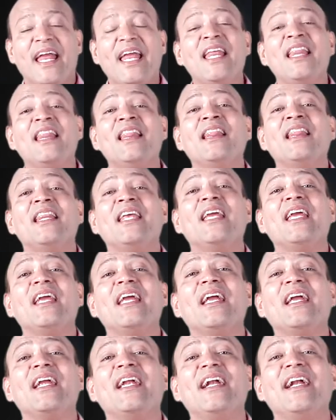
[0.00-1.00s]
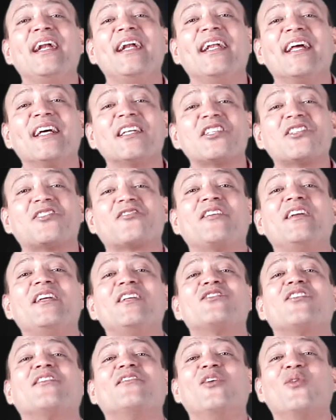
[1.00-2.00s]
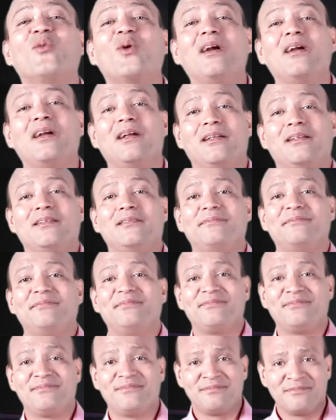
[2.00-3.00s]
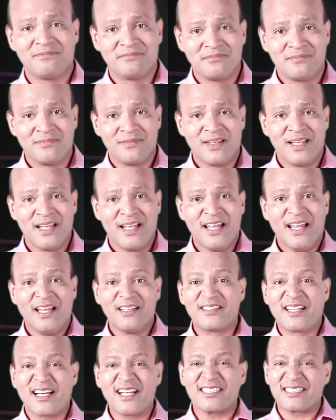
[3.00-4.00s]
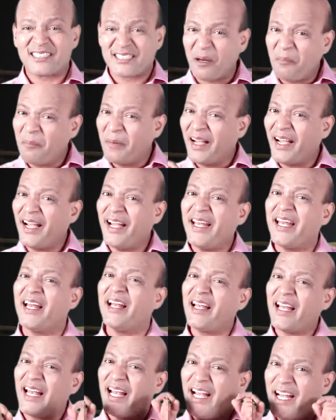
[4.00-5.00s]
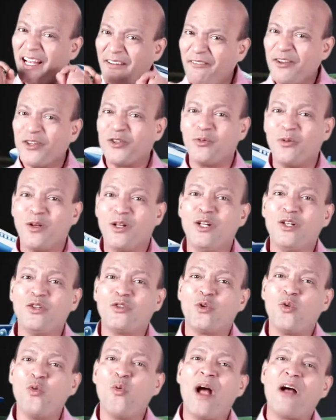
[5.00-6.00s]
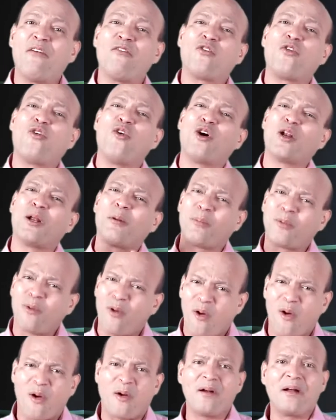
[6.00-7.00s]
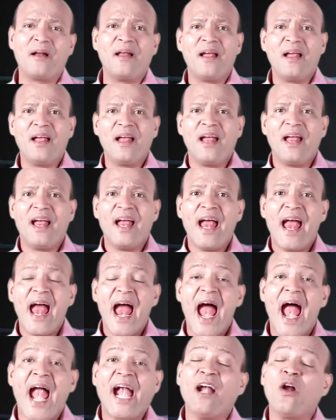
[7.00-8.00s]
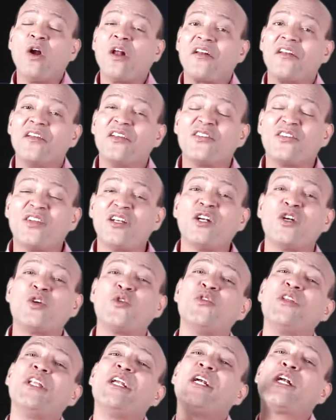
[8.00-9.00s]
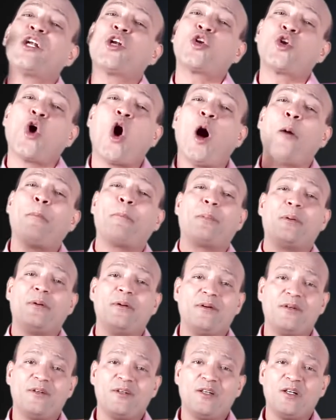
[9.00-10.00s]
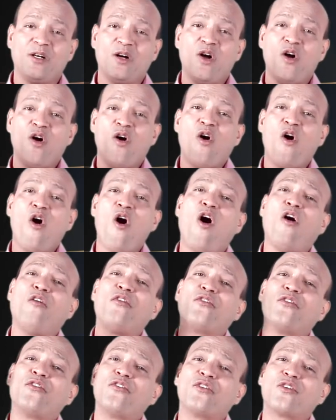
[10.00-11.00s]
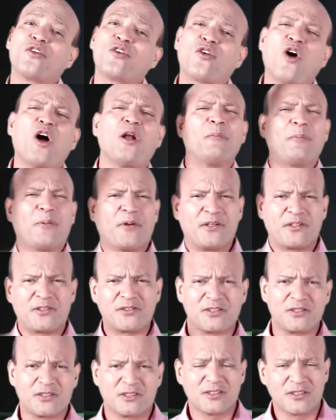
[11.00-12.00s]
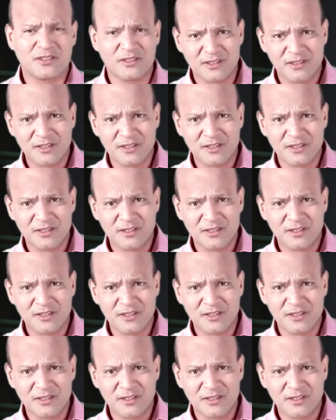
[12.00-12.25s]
in the industries of the world. There are some Indian individuals who have gone abroad and risen to the top of corporates.